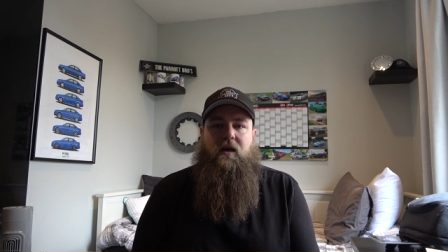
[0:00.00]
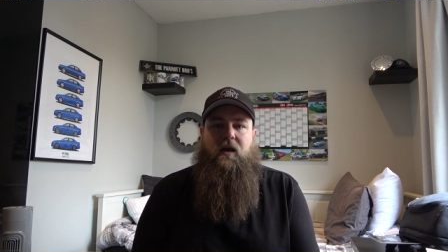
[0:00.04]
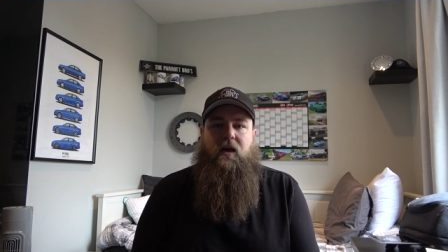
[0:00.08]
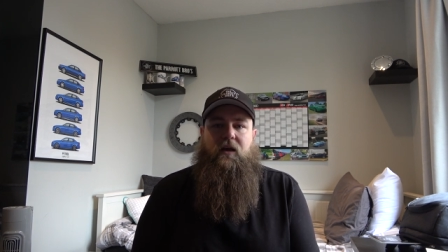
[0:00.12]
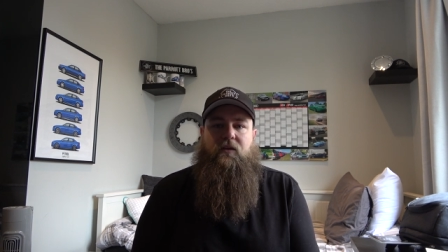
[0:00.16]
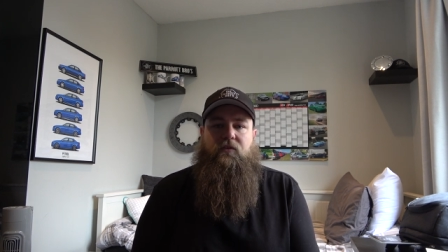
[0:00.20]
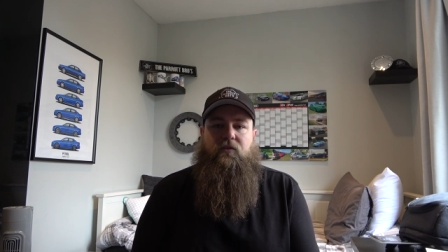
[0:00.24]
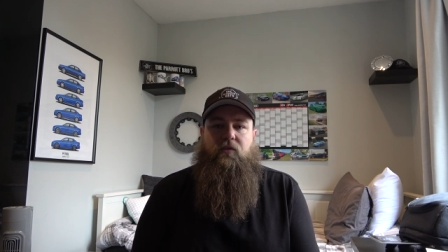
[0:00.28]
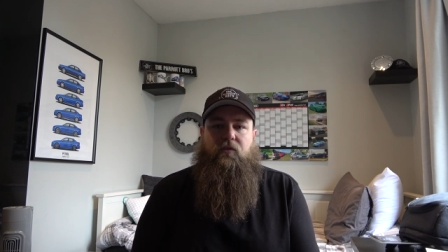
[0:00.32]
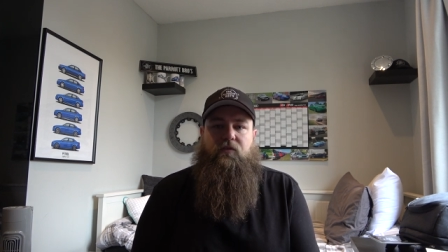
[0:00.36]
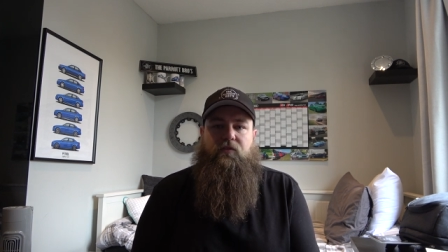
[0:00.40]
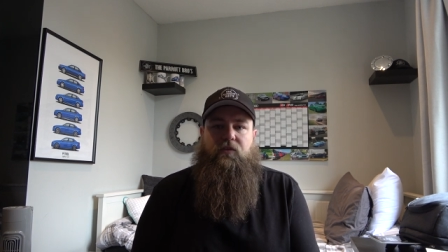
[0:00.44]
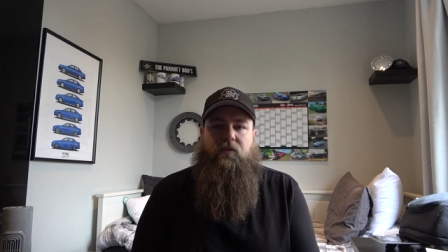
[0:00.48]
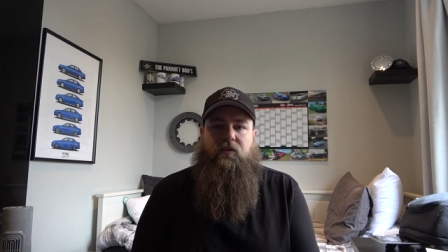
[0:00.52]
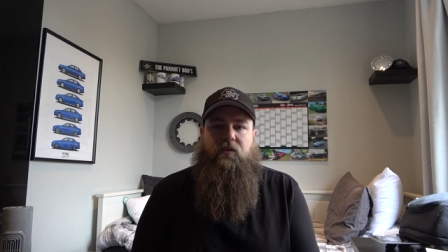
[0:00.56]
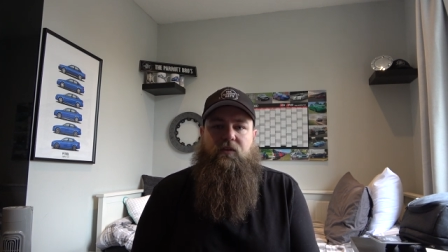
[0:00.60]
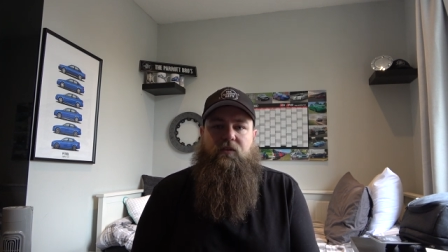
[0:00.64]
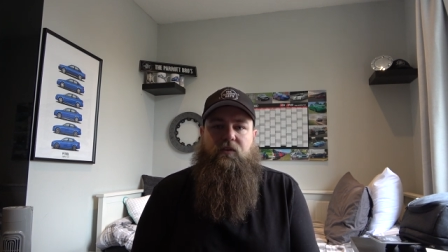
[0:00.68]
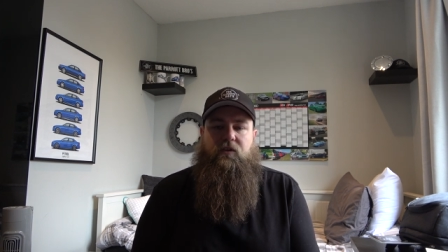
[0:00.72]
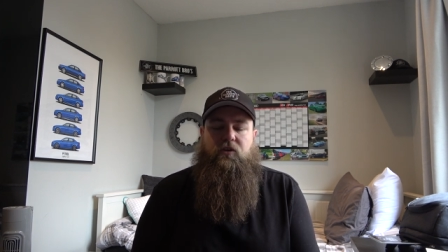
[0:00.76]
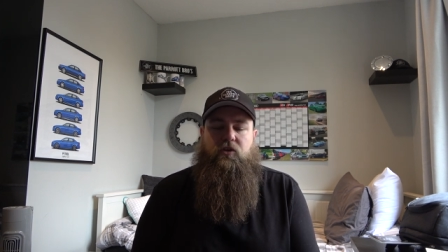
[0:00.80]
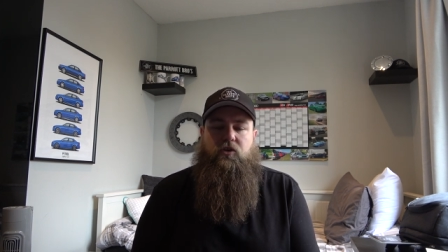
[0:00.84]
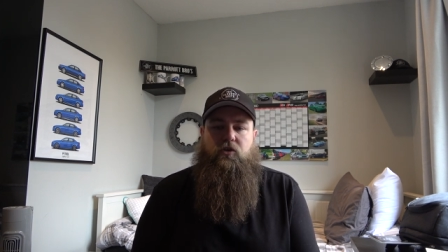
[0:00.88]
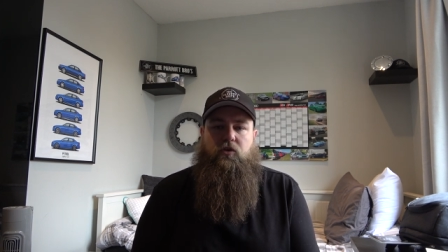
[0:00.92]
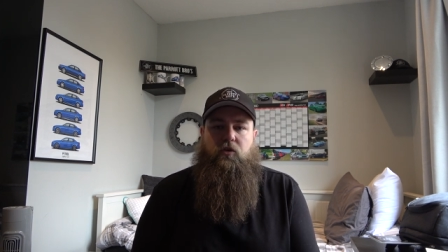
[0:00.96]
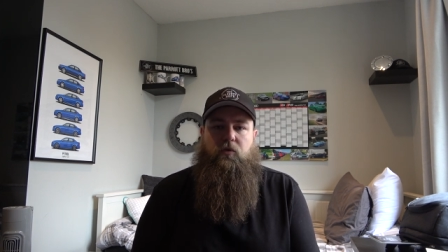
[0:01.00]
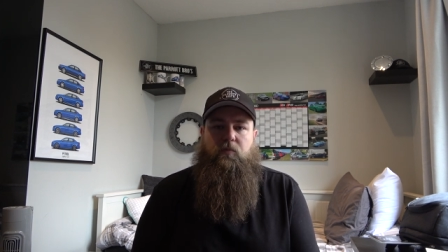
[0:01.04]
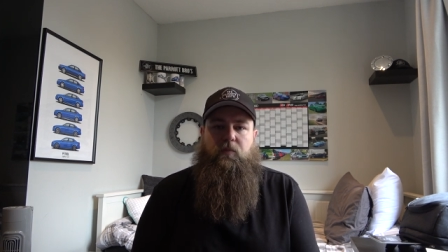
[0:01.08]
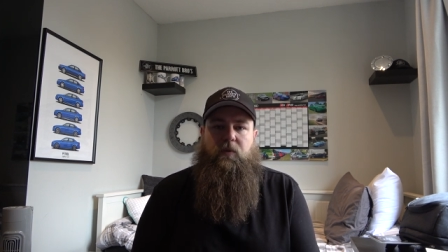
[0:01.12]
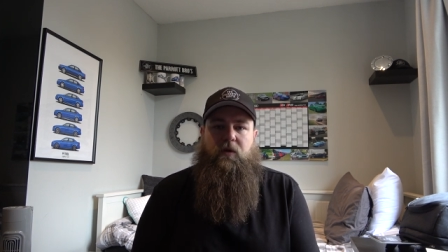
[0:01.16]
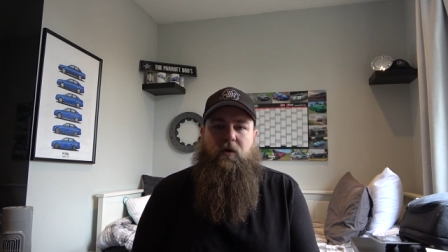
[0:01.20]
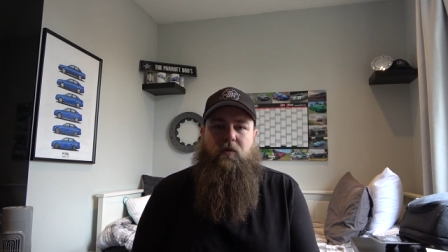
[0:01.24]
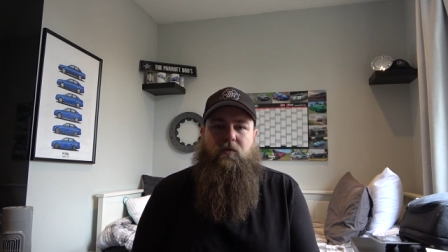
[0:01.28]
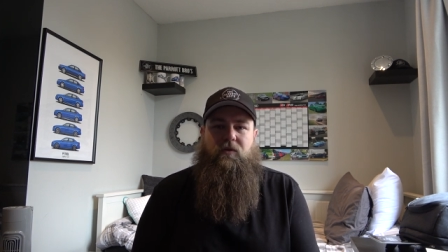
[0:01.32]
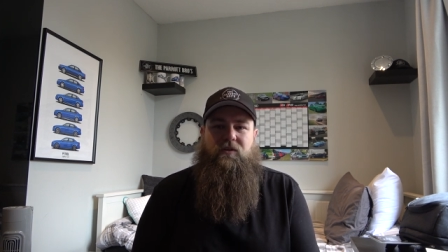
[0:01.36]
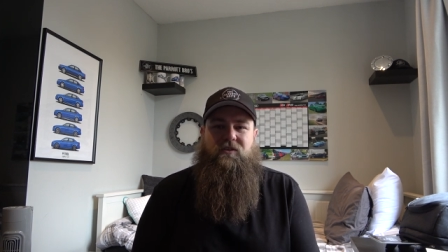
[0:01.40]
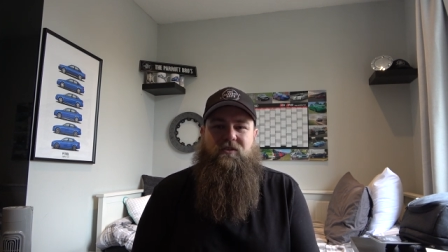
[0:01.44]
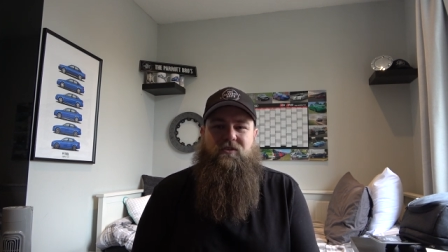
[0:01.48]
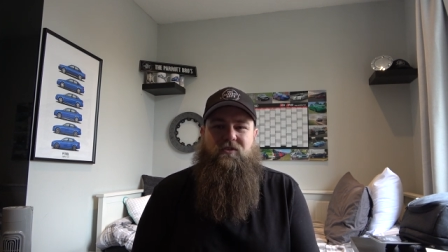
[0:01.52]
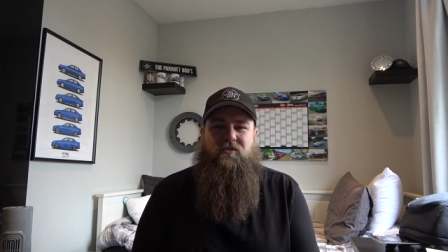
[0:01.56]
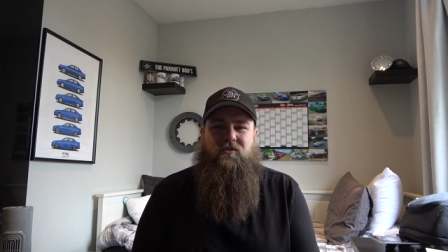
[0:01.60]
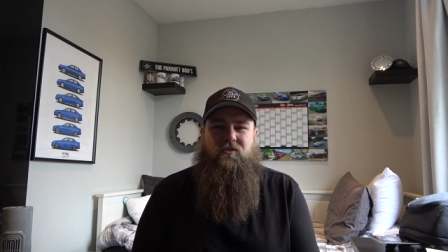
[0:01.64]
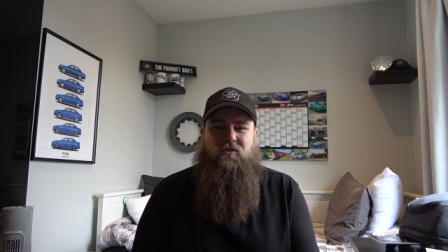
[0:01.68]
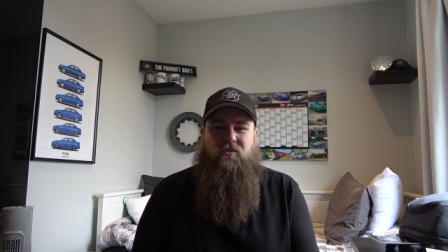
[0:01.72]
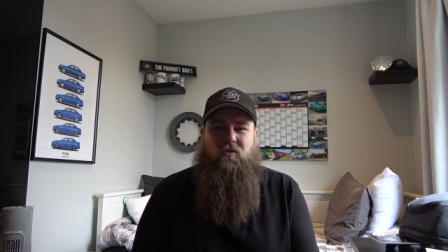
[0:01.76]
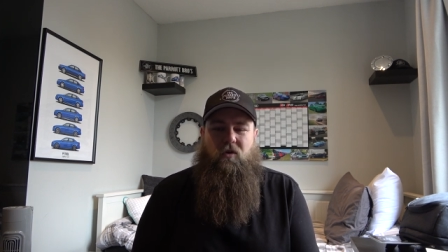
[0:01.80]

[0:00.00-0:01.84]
as often as it should be, or it's just